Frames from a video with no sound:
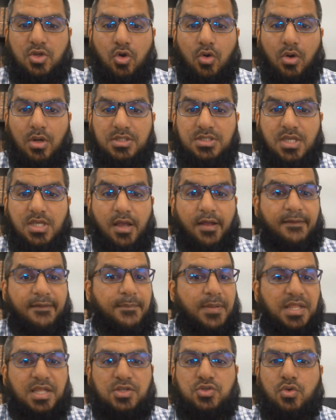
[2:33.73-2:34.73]
course
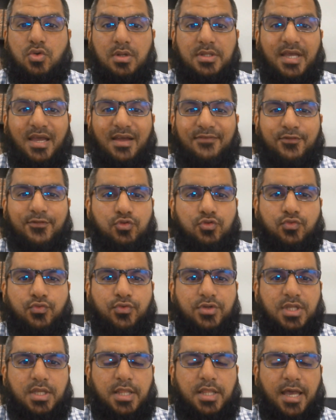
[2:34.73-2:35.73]
and that's all they have to do
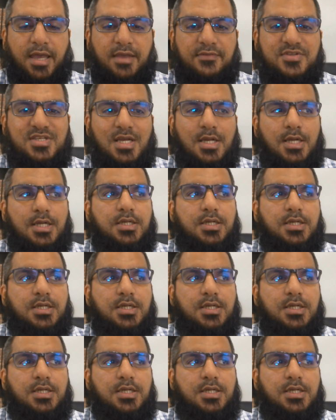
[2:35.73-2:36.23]
for their lives.